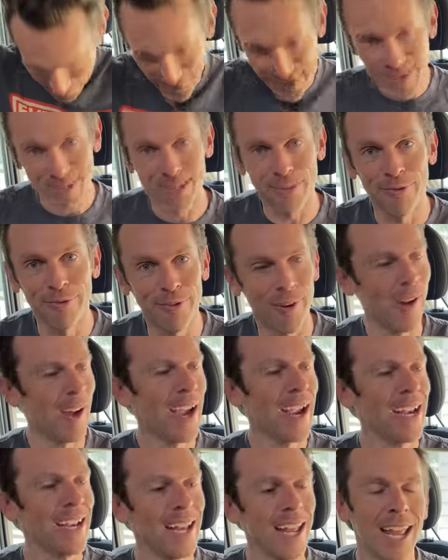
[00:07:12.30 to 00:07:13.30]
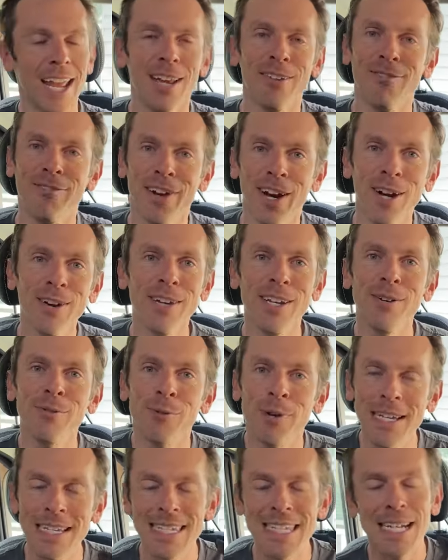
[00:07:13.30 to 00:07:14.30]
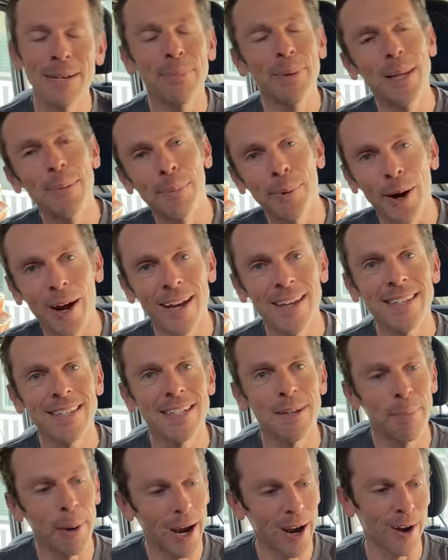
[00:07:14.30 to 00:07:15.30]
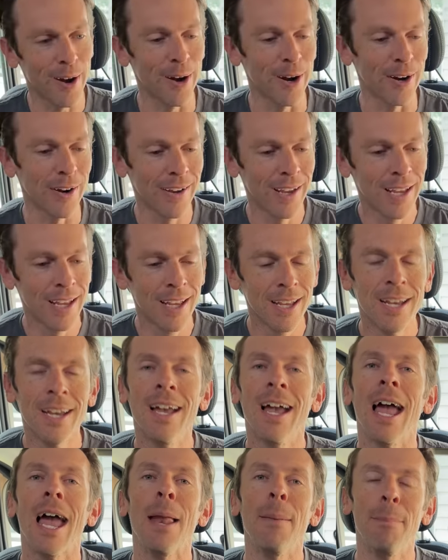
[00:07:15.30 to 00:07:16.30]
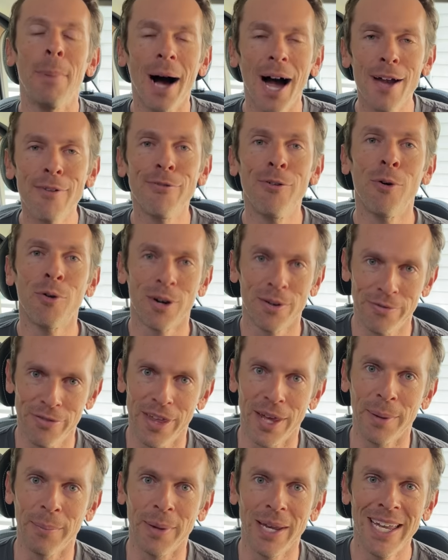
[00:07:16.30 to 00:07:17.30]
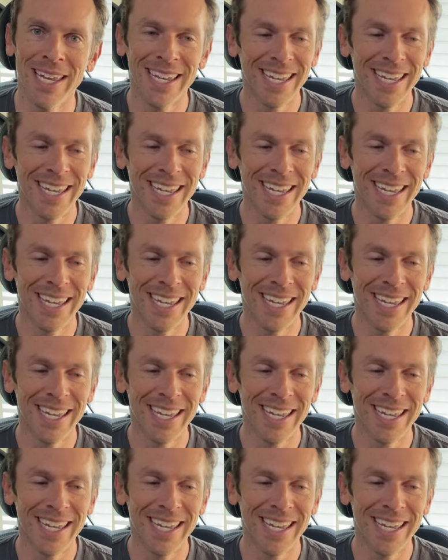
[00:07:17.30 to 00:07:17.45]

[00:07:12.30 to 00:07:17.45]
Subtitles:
is to find a very reasonably priced pair and buy four of them.